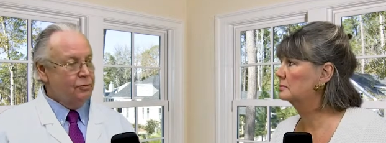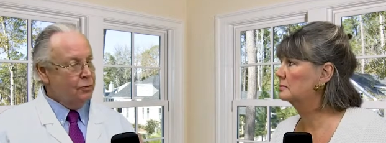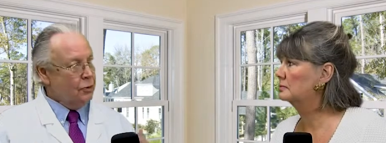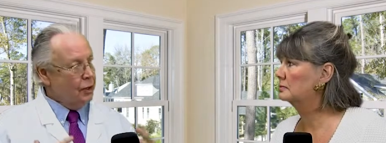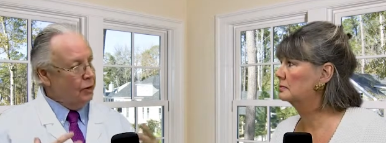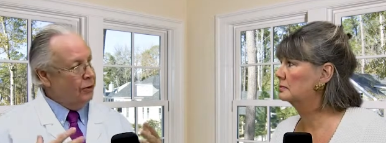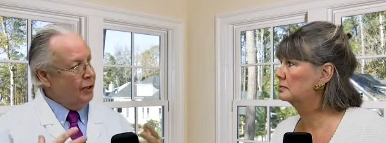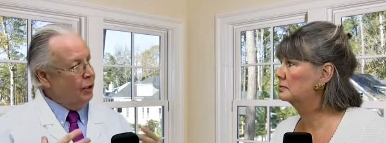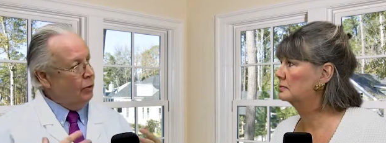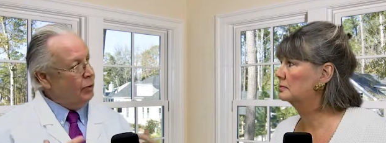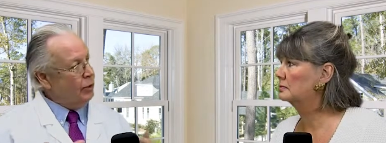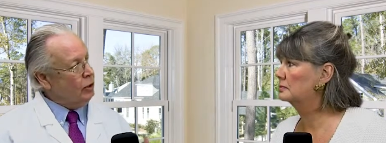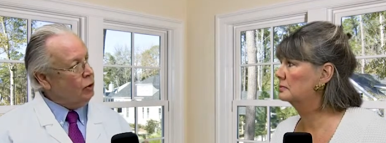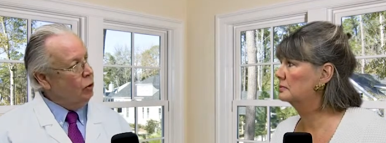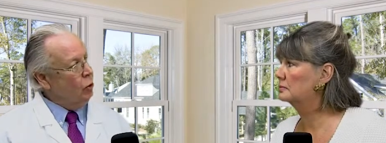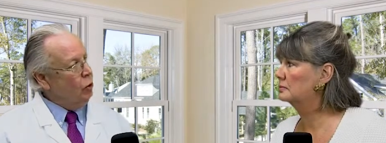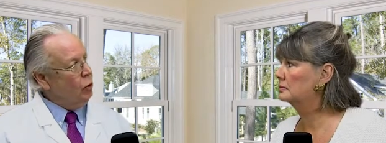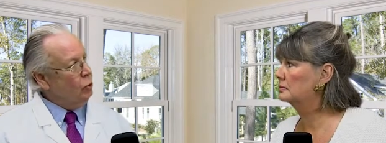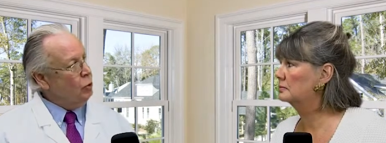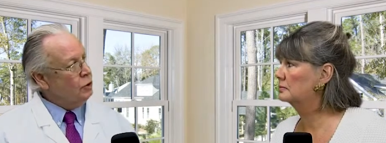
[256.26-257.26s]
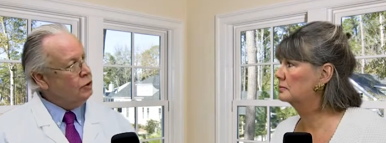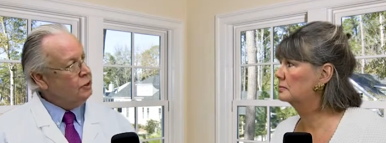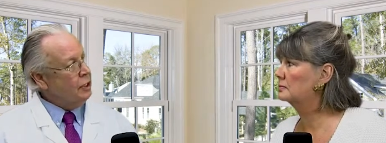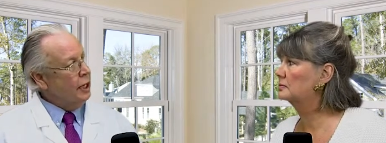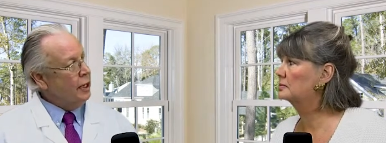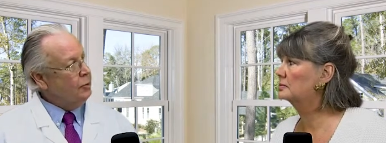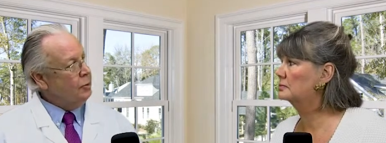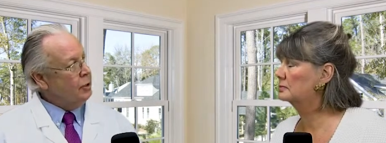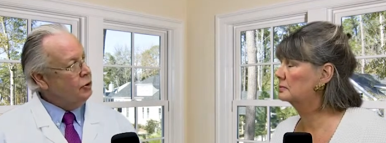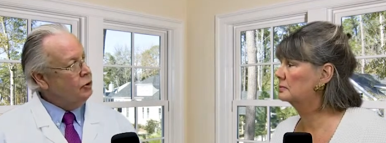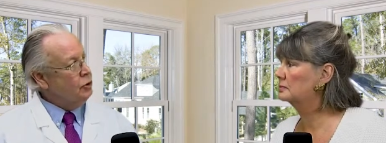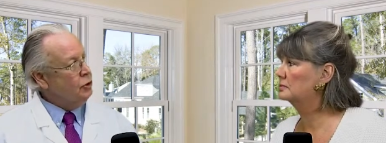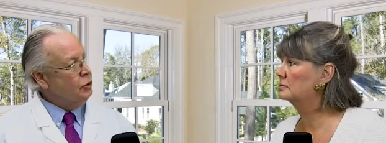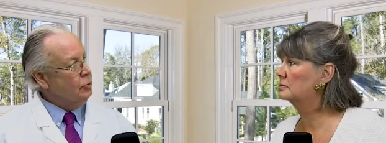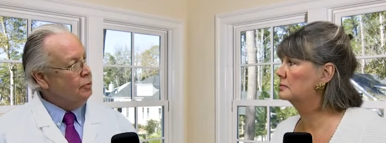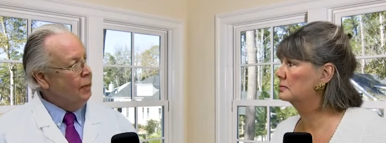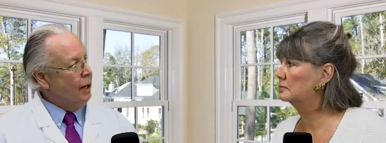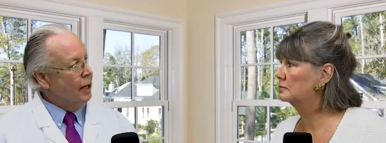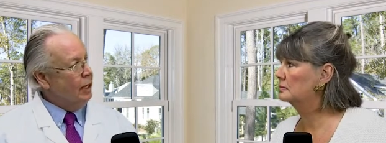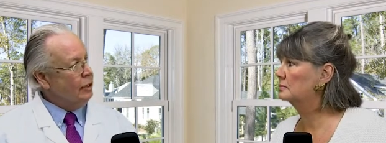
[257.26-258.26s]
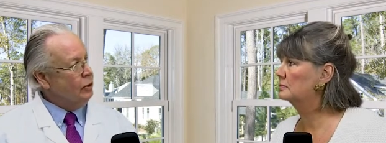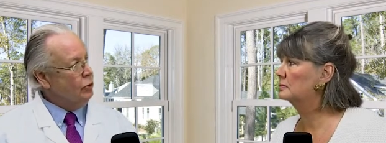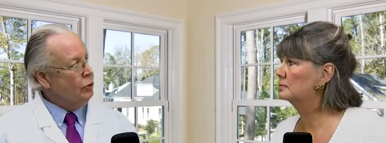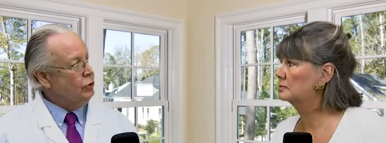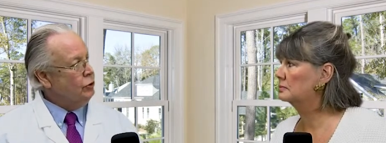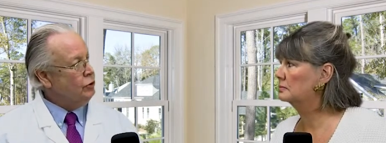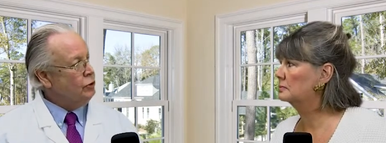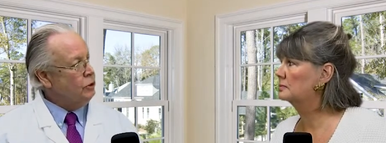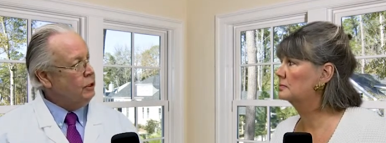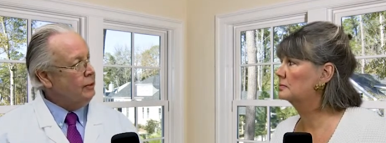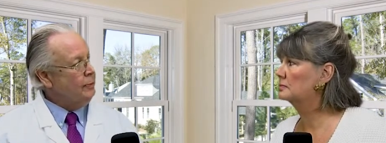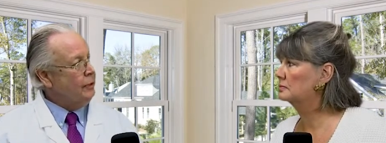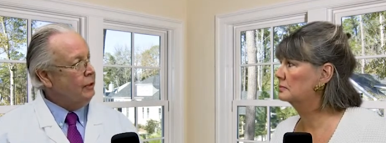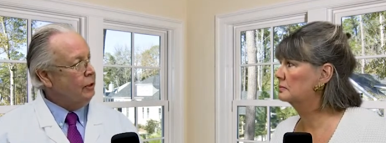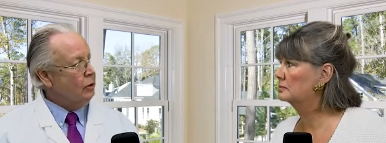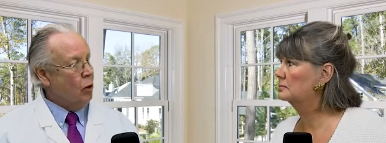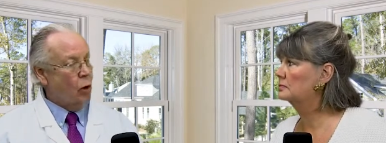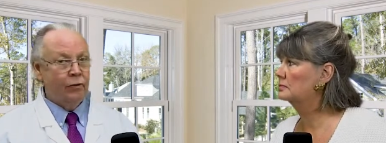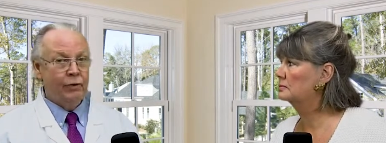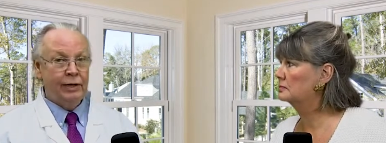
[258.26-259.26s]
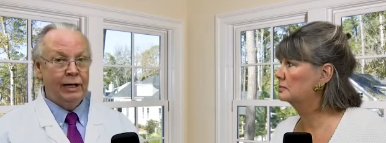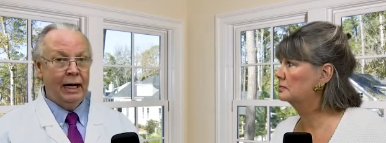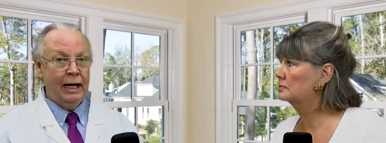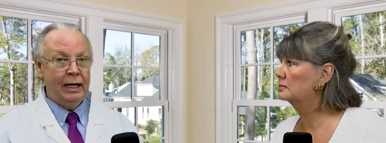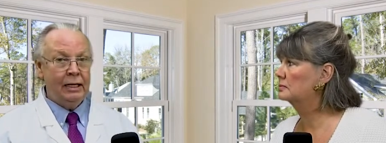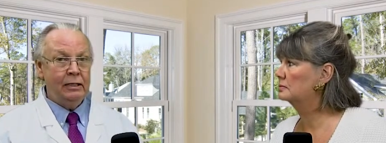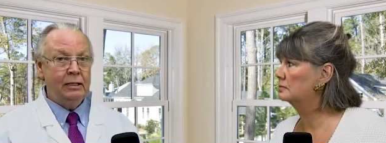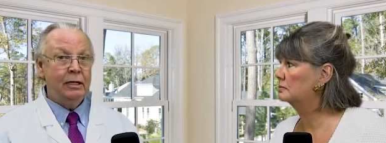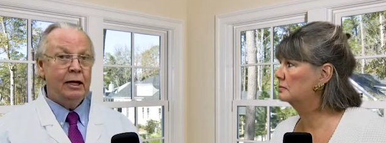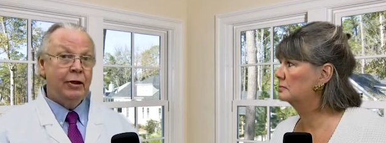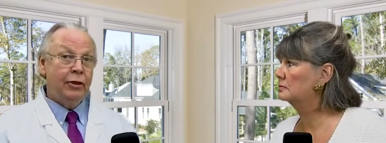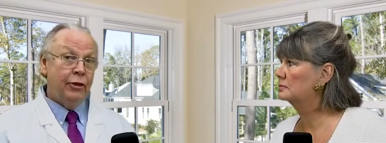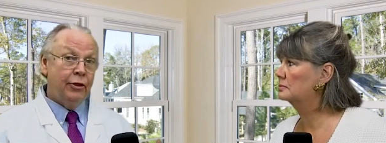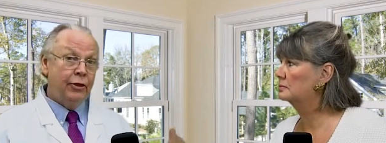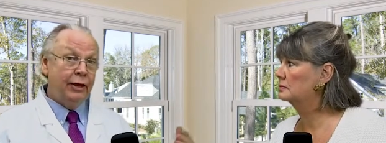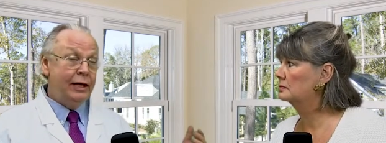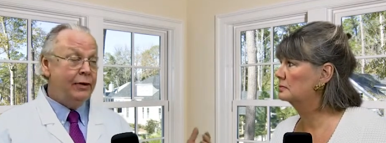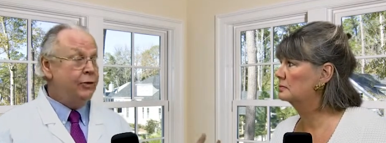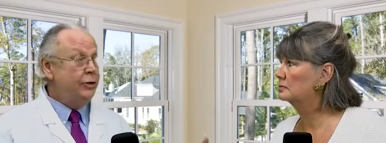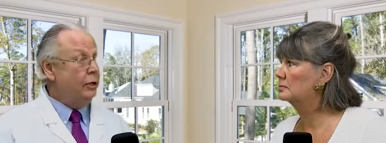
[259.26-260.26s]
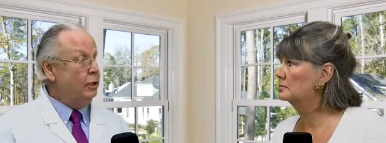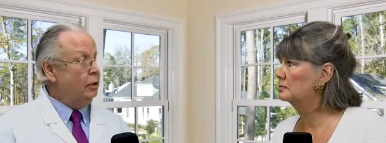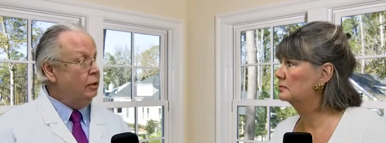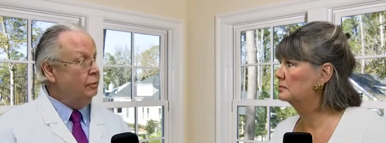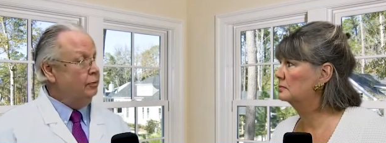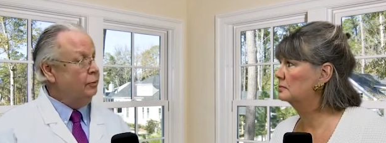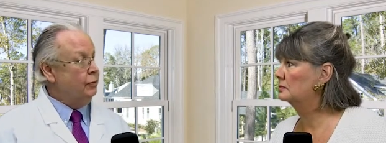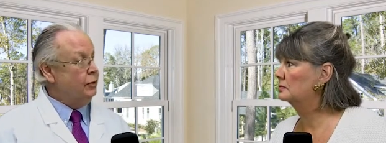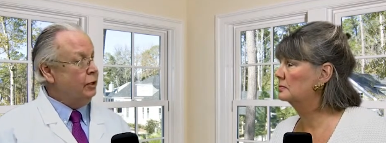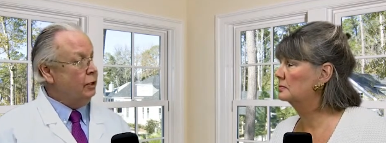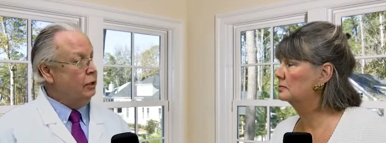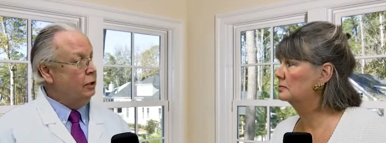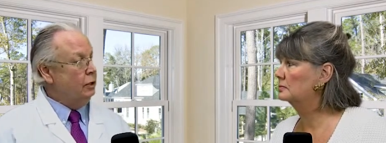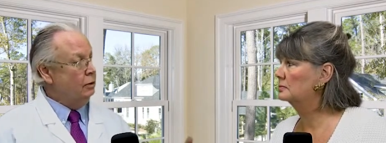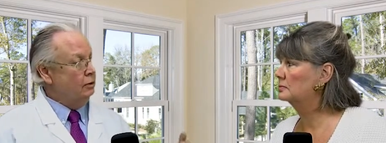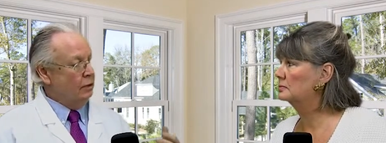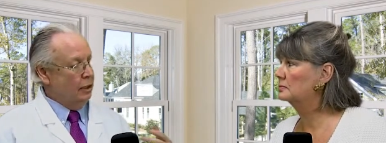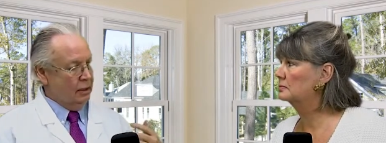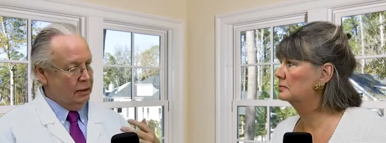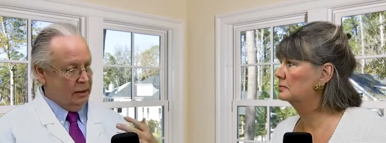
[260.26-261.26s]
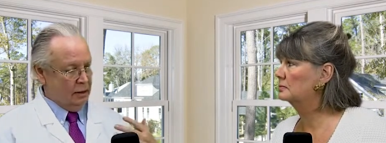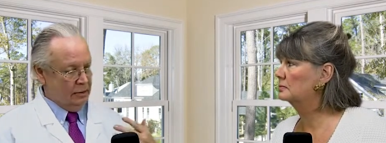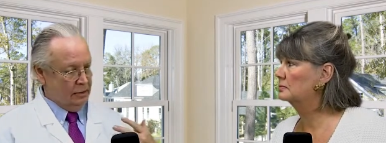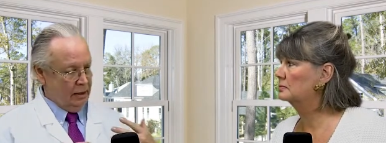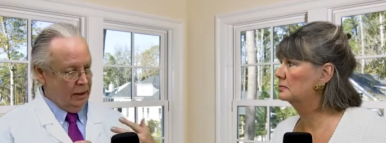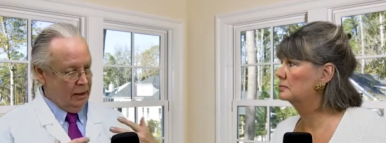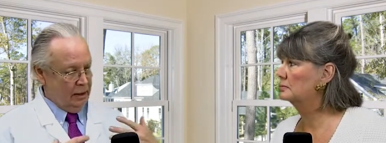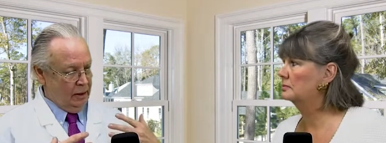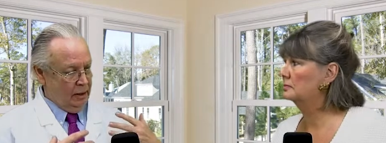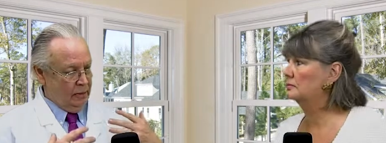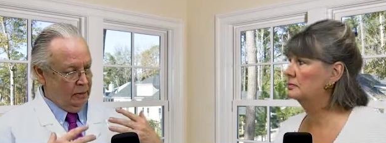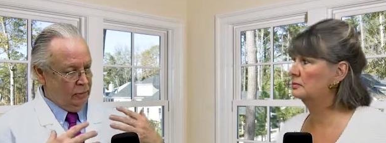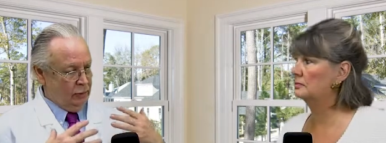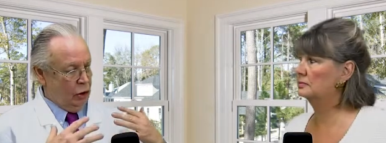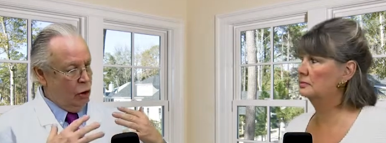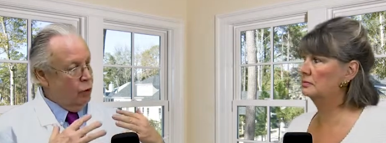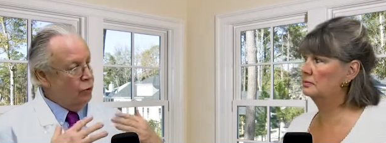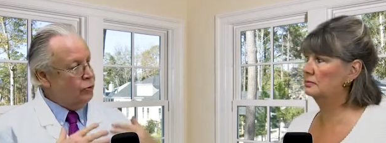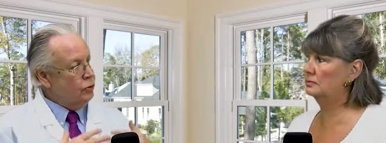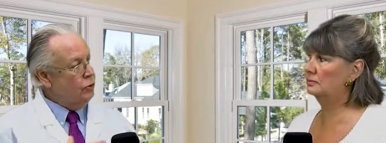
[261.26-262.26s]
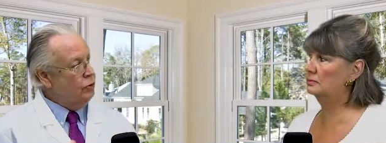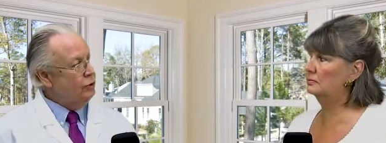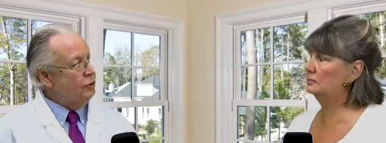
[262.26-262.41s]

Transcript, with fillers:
Speaker 1: And they'll record what's happening to your body when you're sleeping overnight. Then they'll they'll uh, uh, go through the